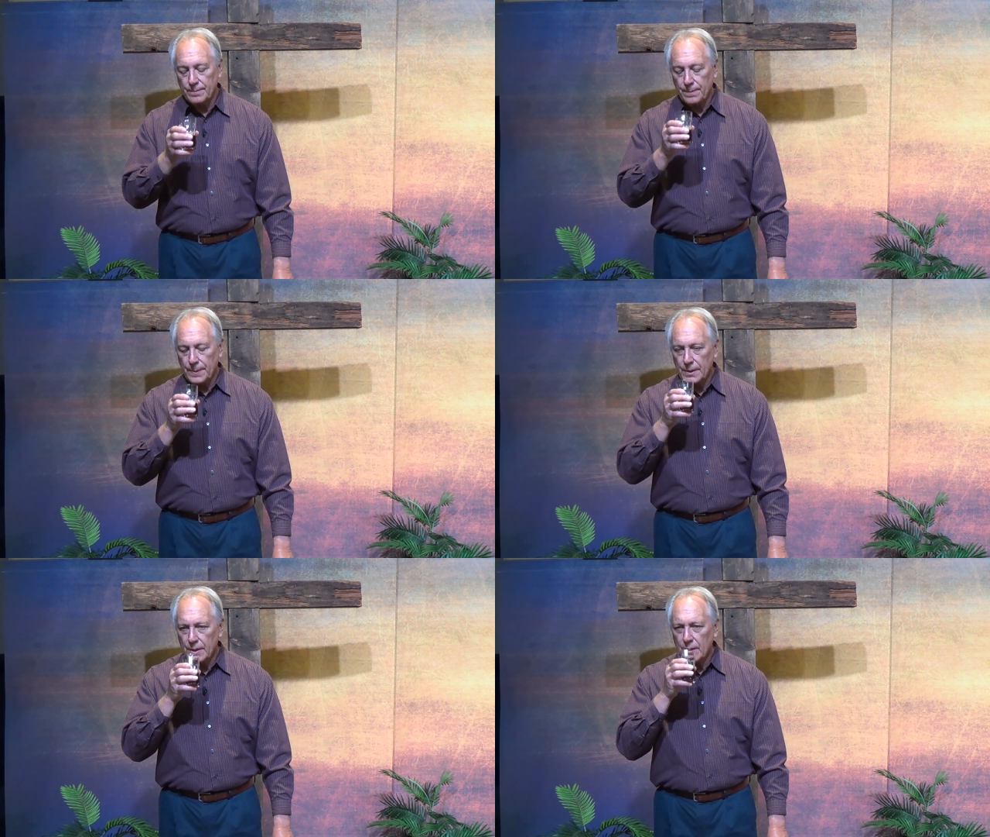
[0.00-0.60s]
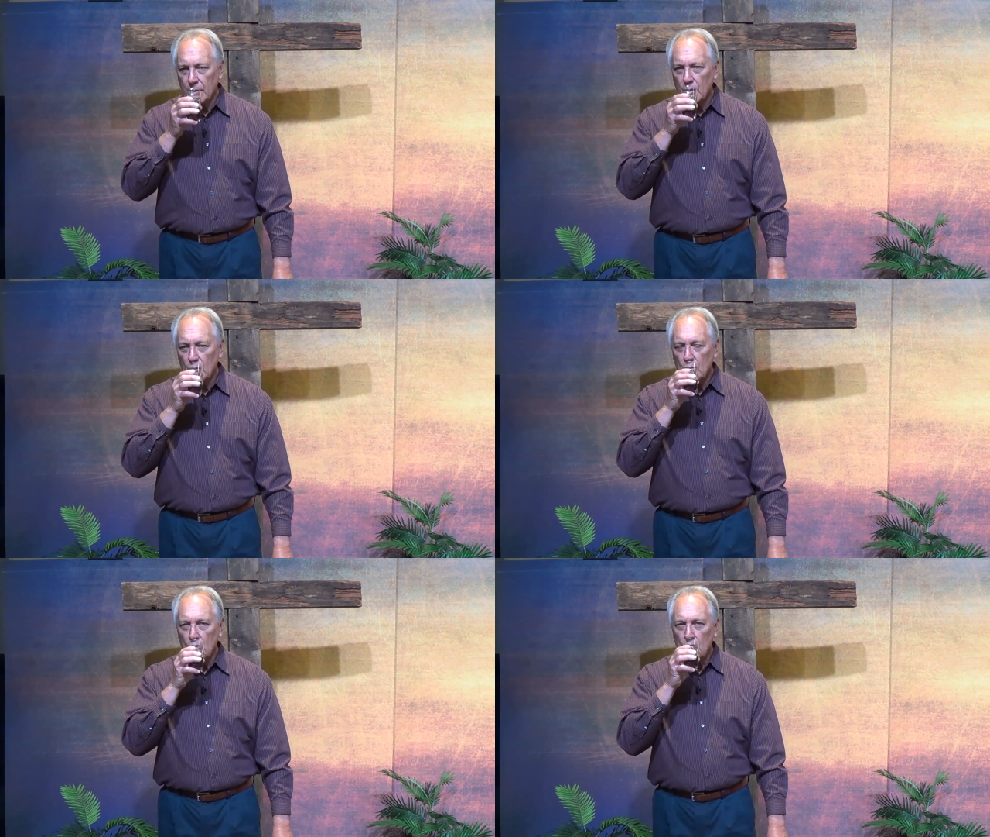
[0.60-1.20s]

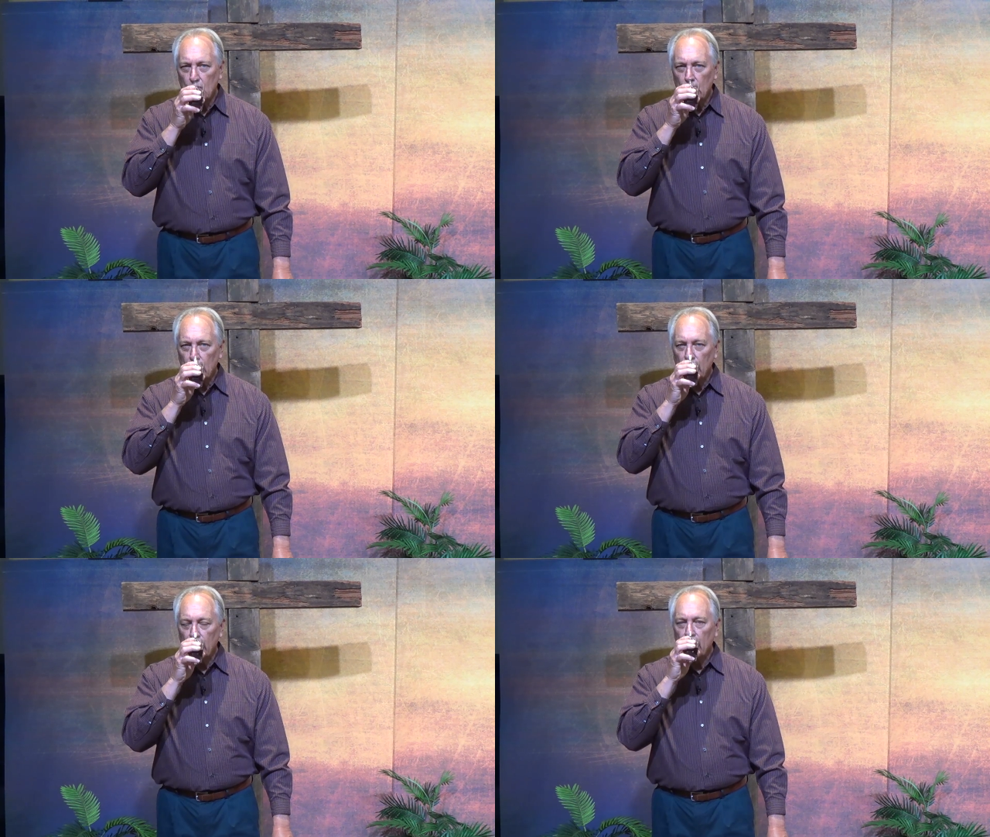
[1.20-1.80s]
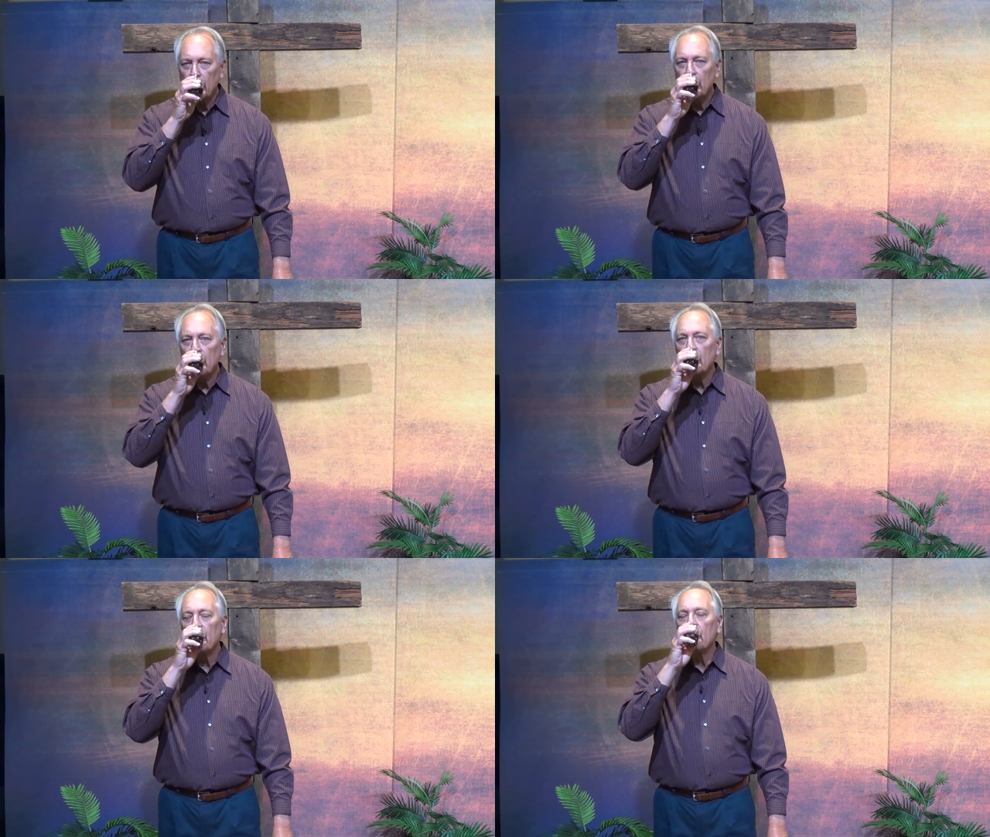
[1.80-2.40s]

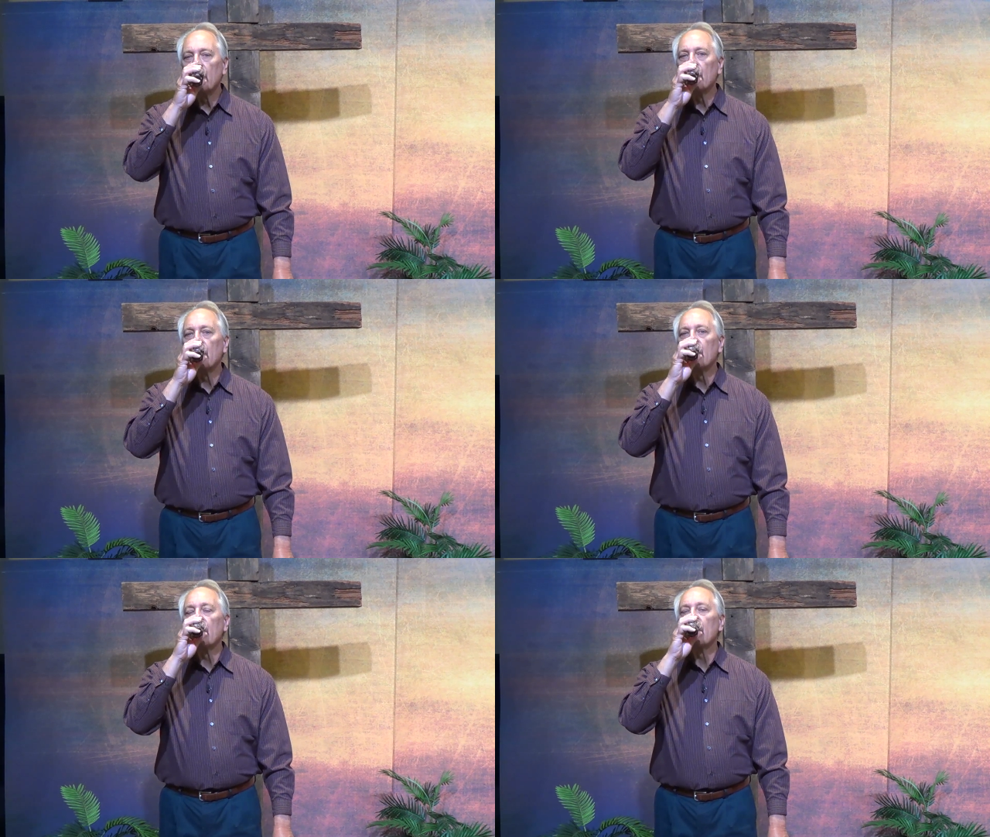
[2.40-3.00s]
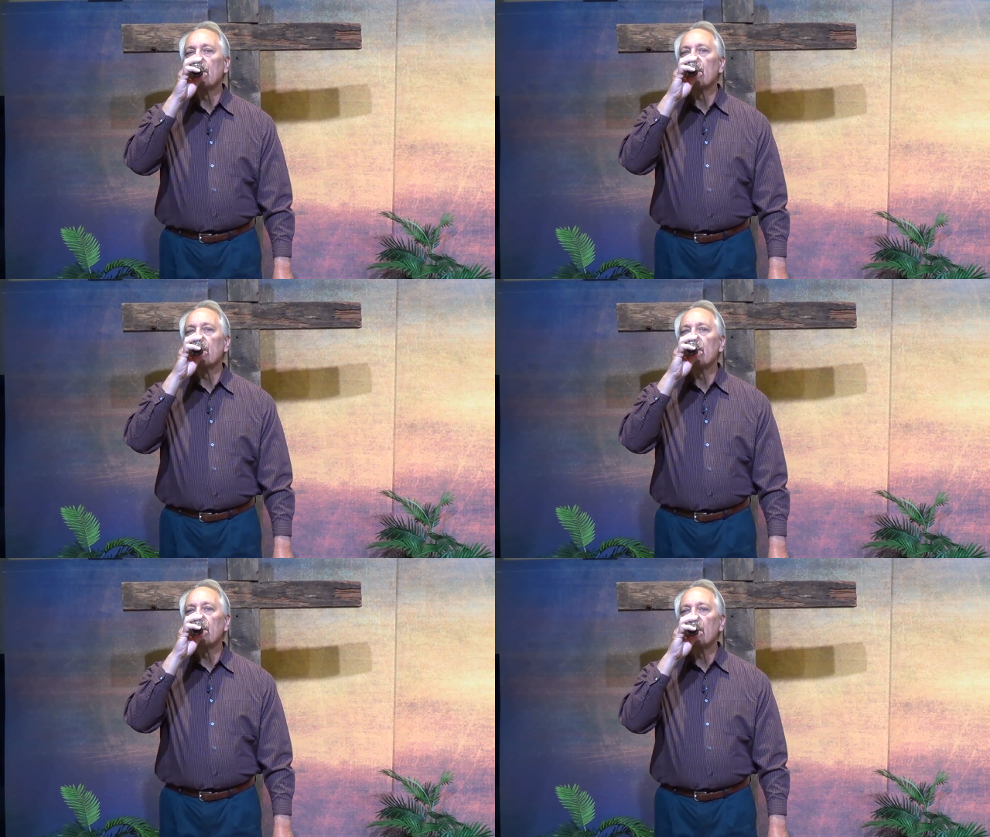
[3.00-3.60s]

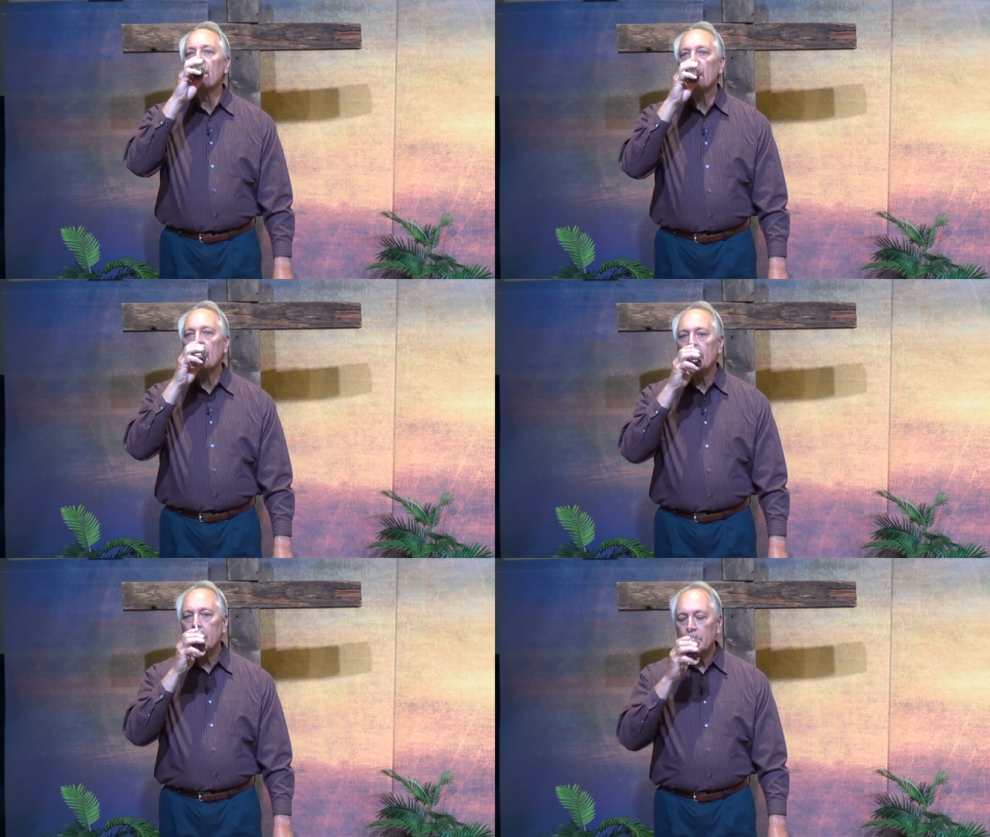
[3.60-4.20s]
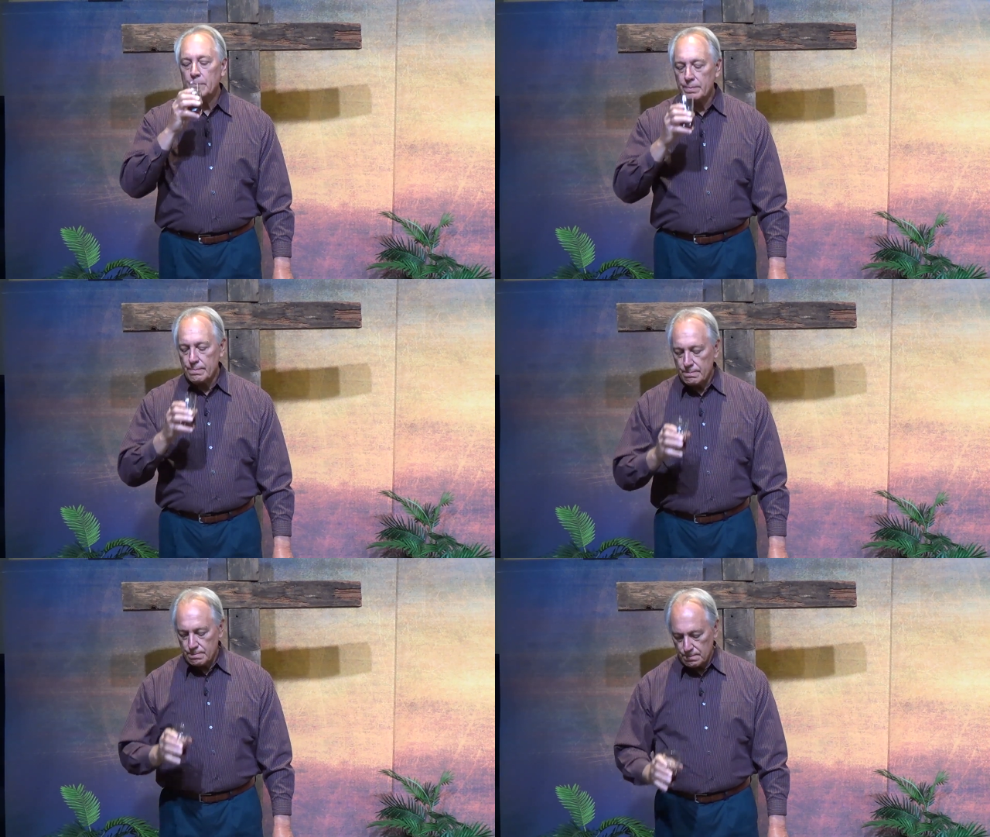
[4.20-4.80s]

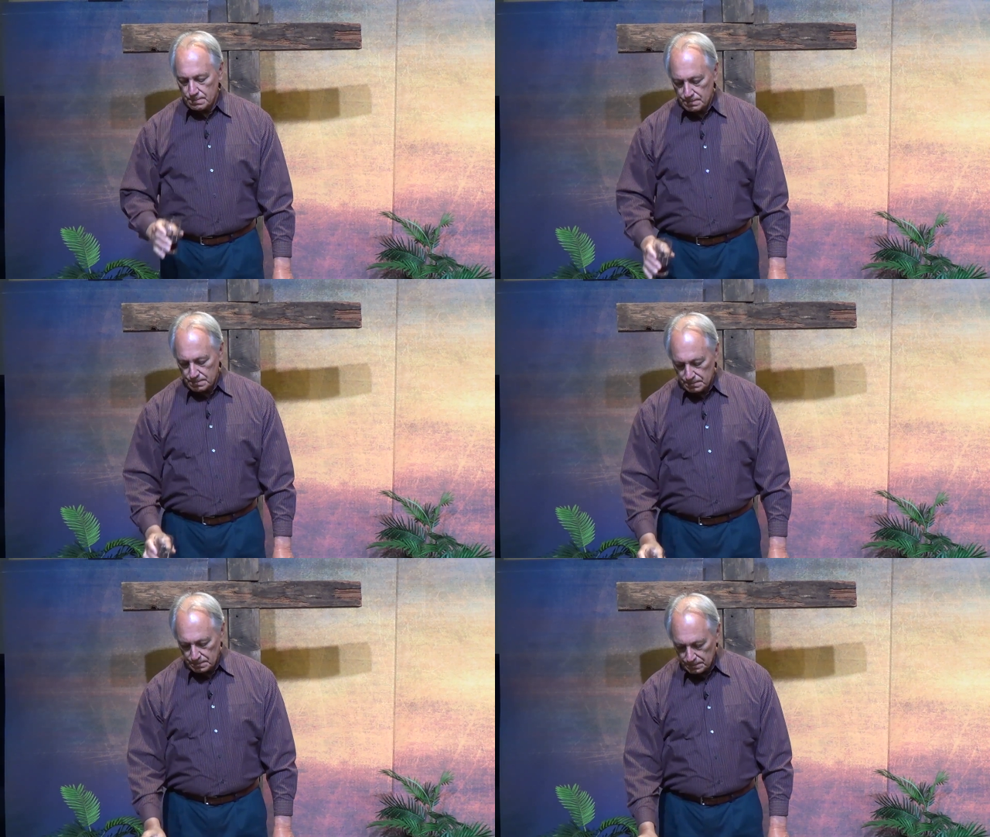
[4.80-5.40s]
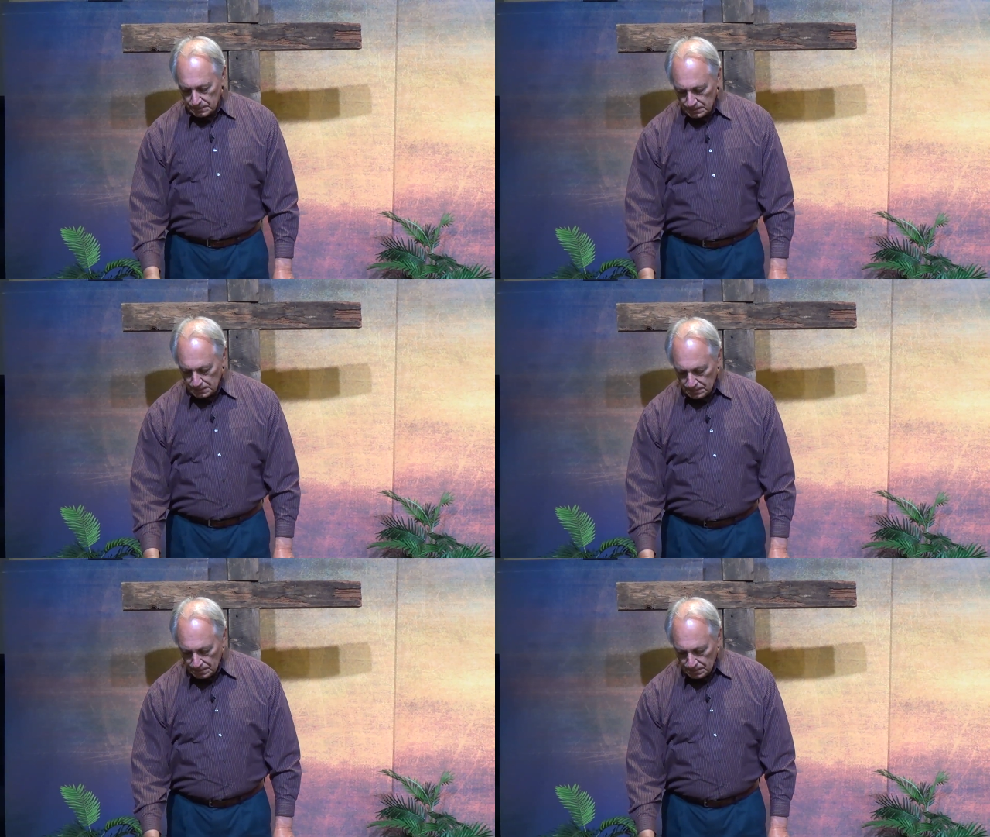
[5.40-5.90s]
[no speech]